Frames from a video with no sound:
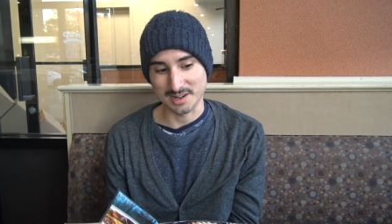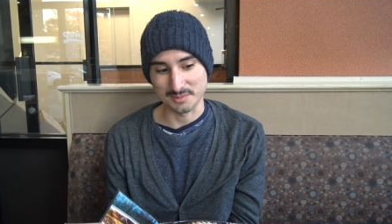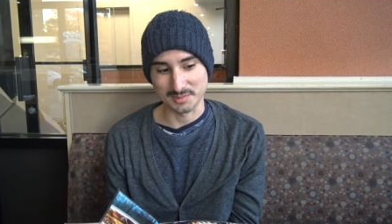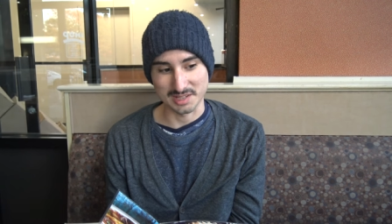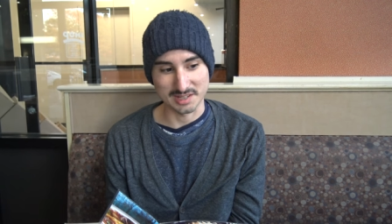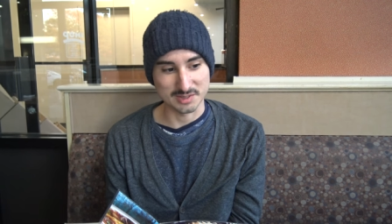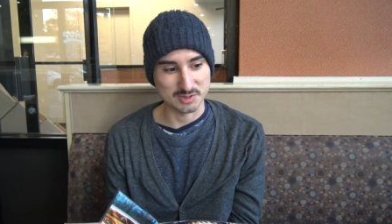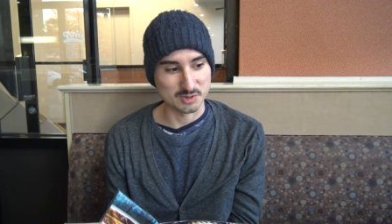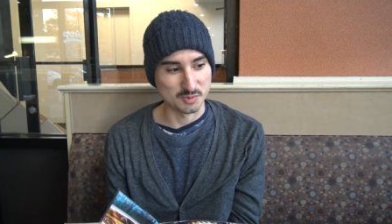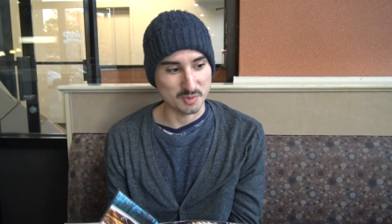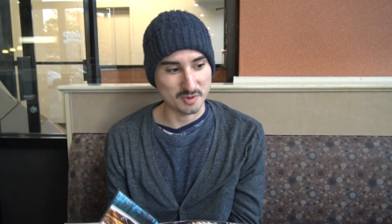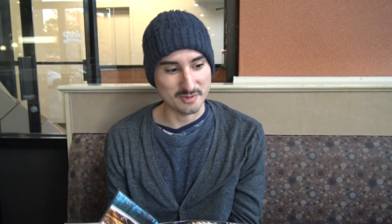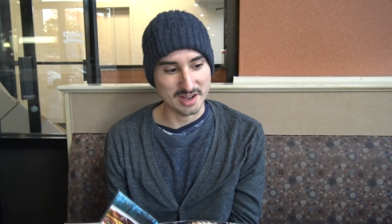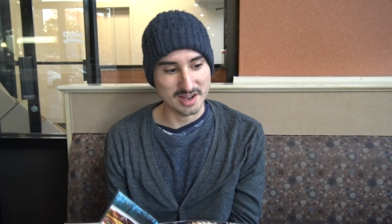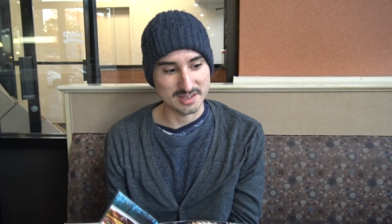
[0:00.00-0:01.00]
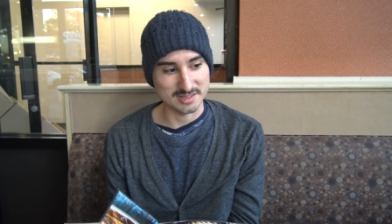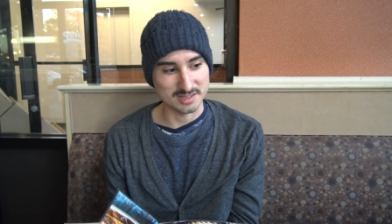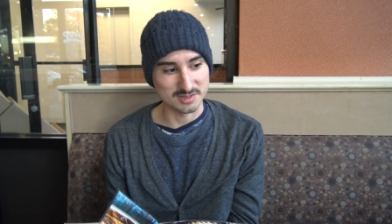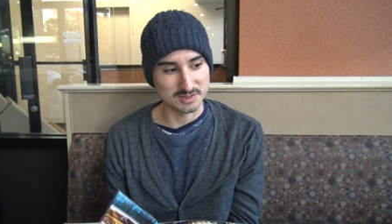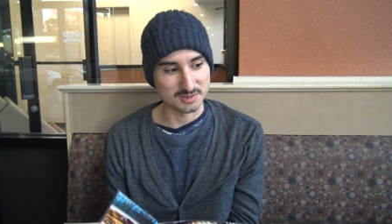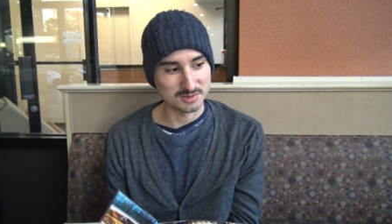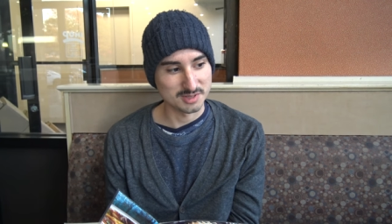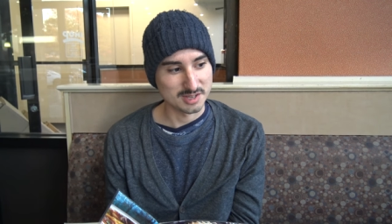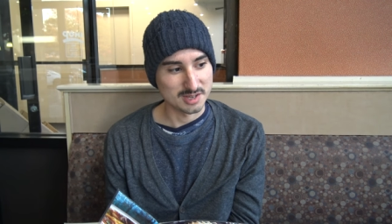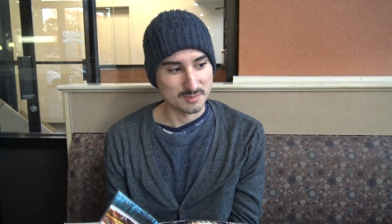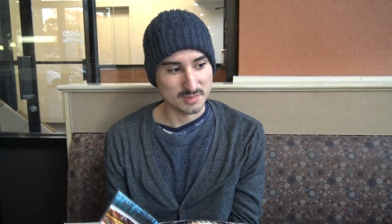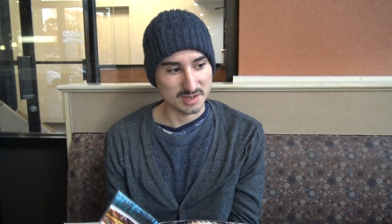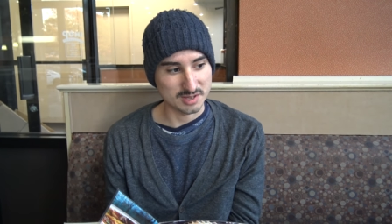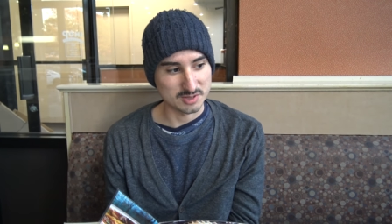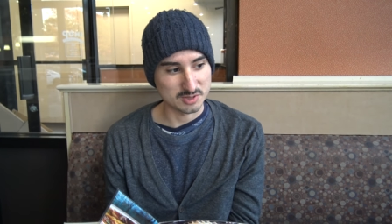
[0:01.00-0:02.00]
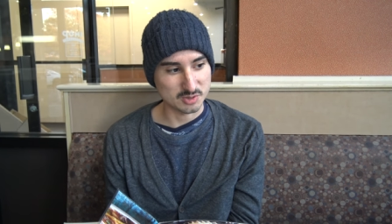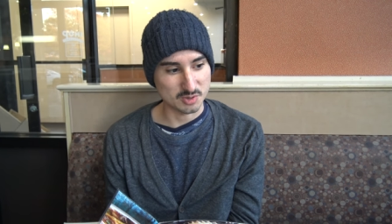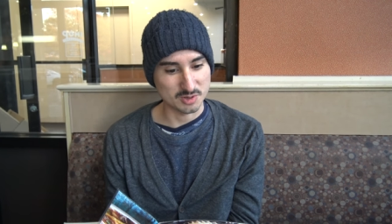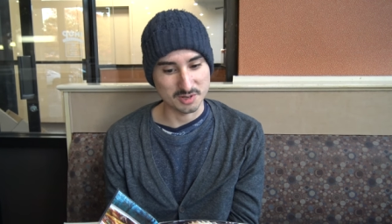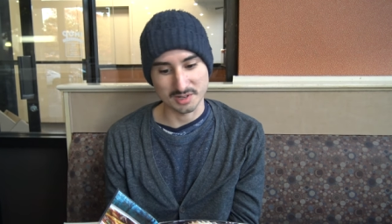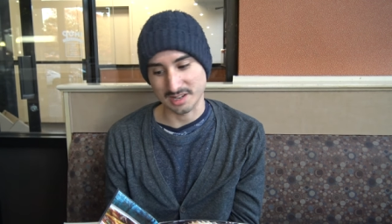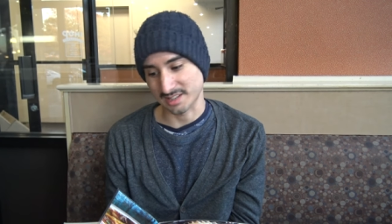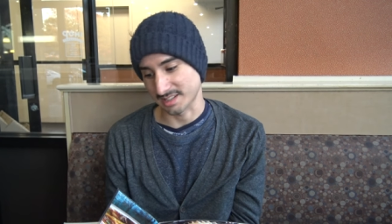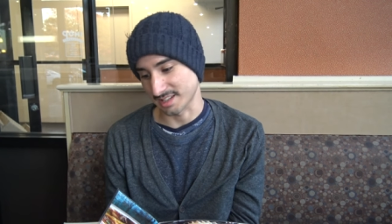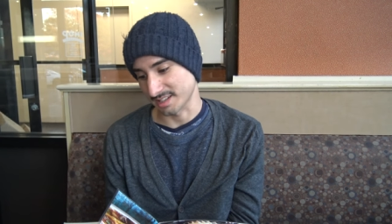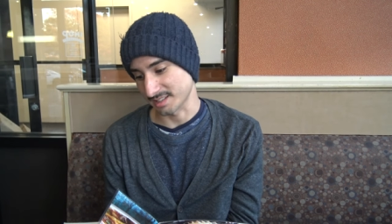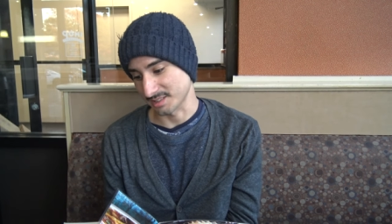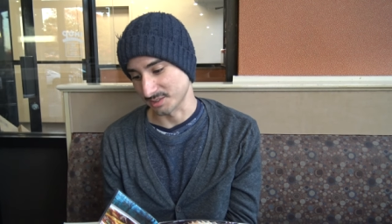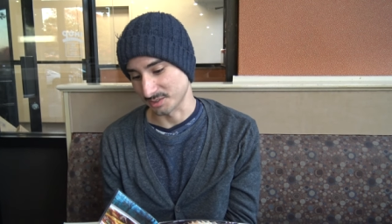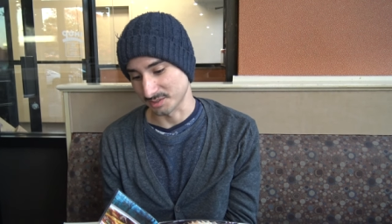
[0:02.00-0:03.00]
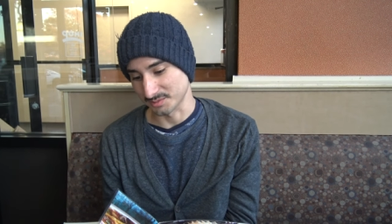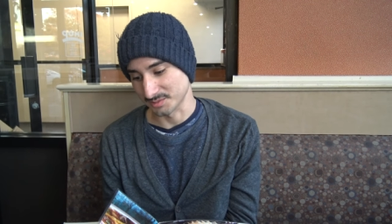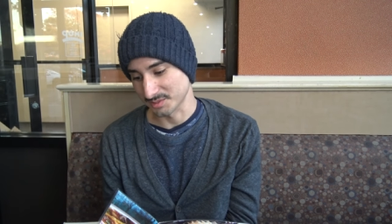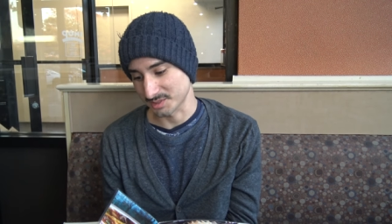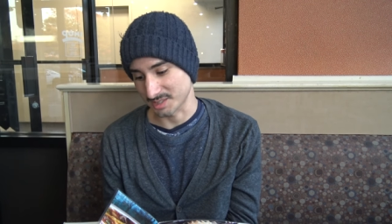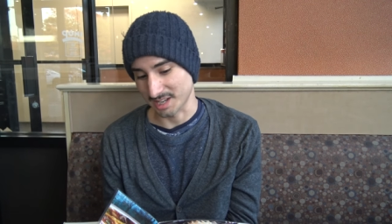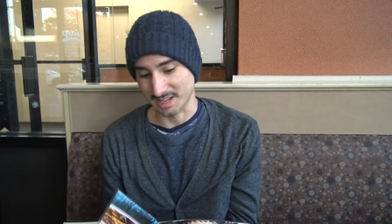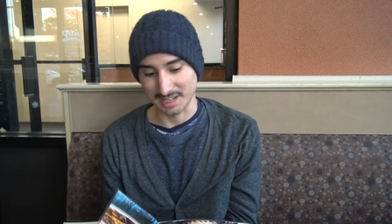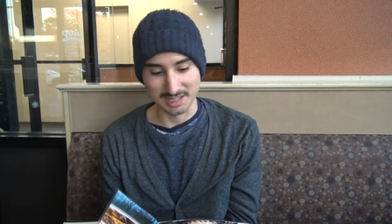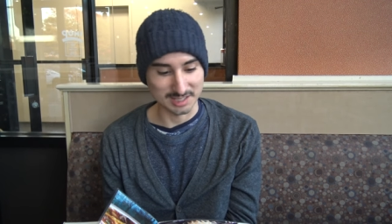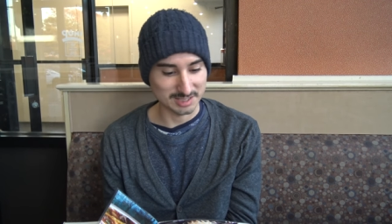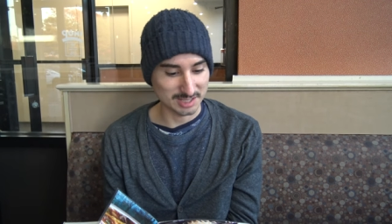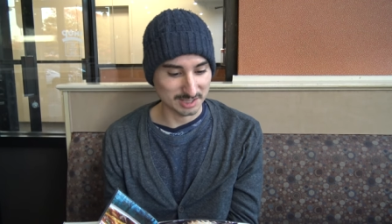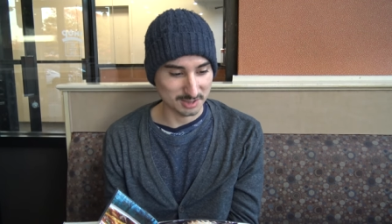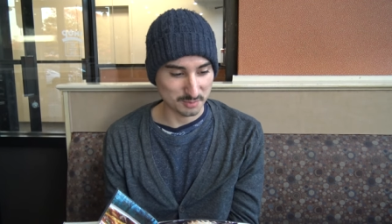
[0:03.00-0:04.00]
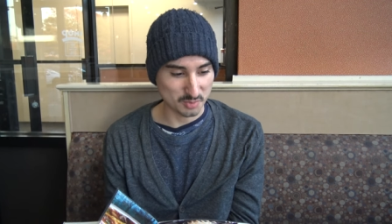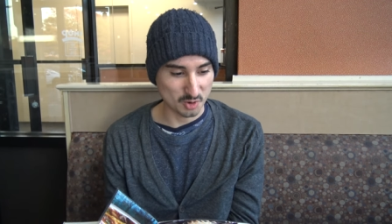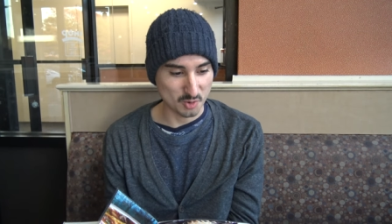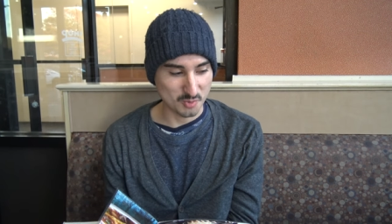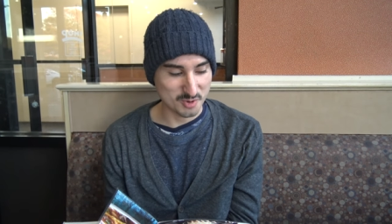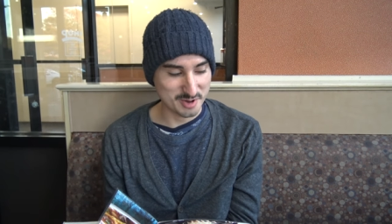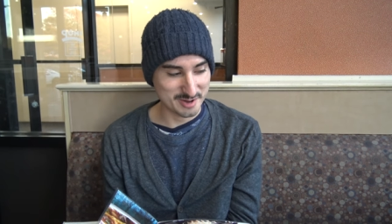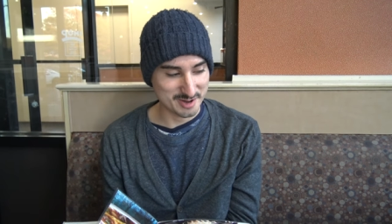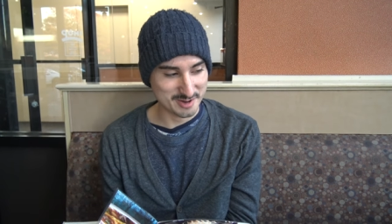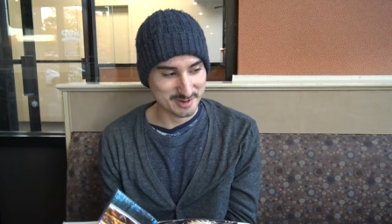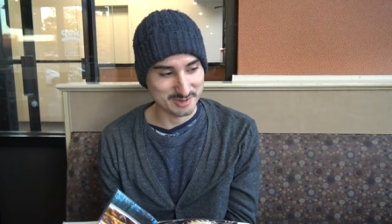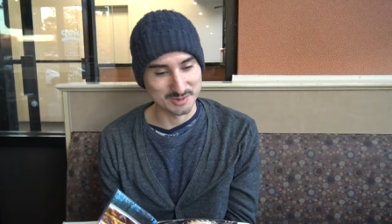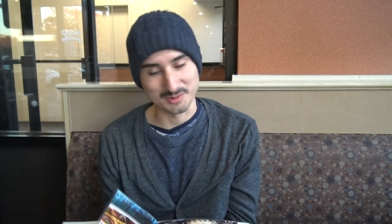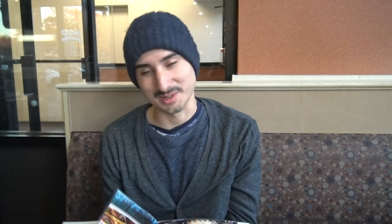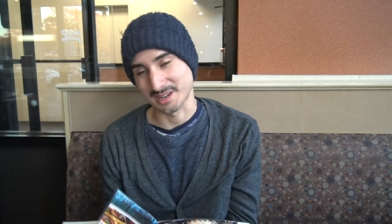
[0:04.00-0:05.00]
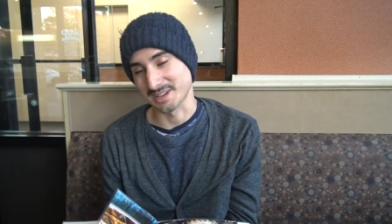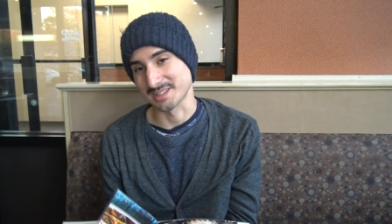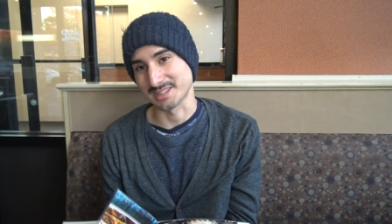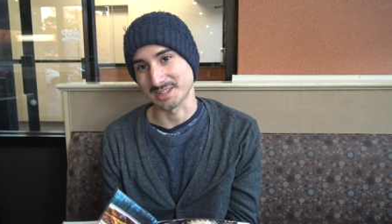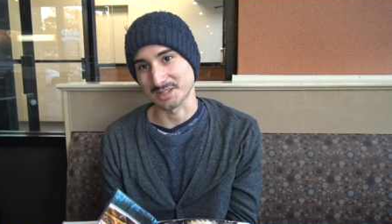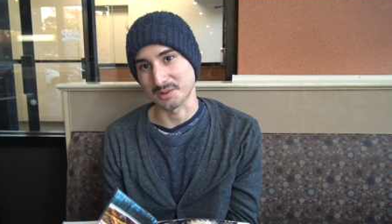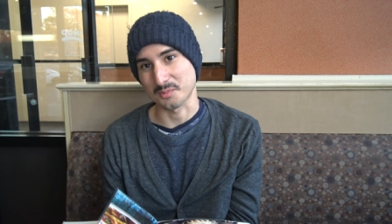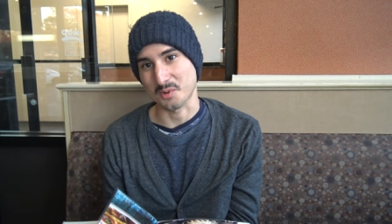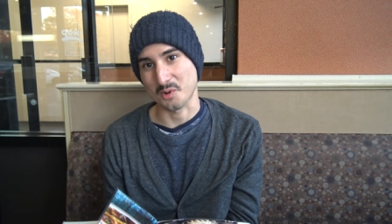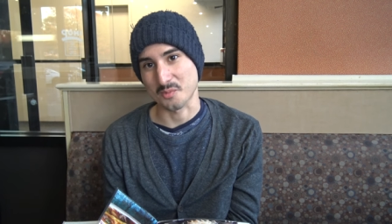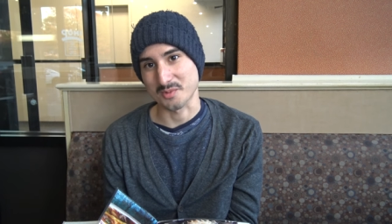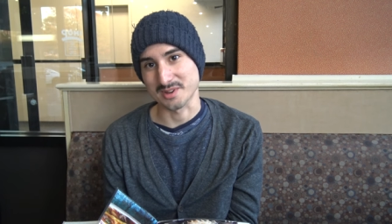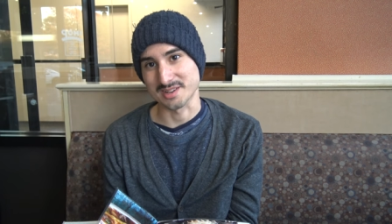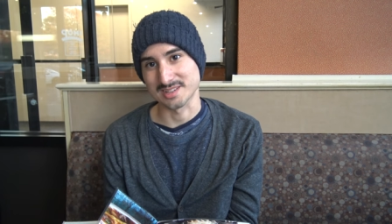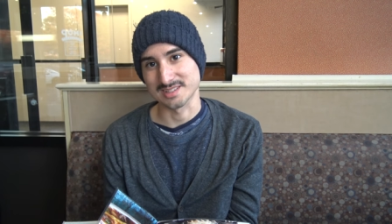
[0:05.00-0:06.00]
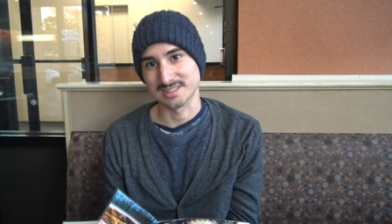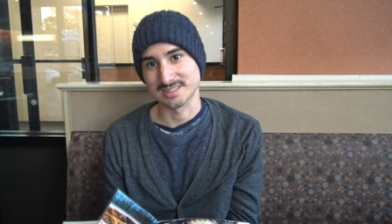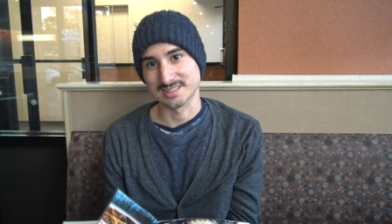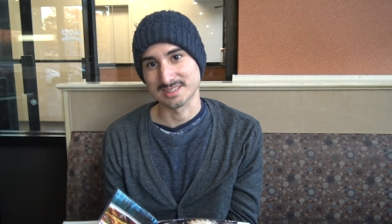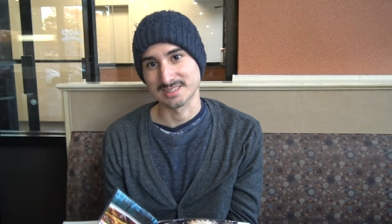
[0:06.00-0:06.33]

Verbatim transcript: I'm like supervising you, making sure you're not like, you know, saying anything inappropriate or doing anything inappropriate.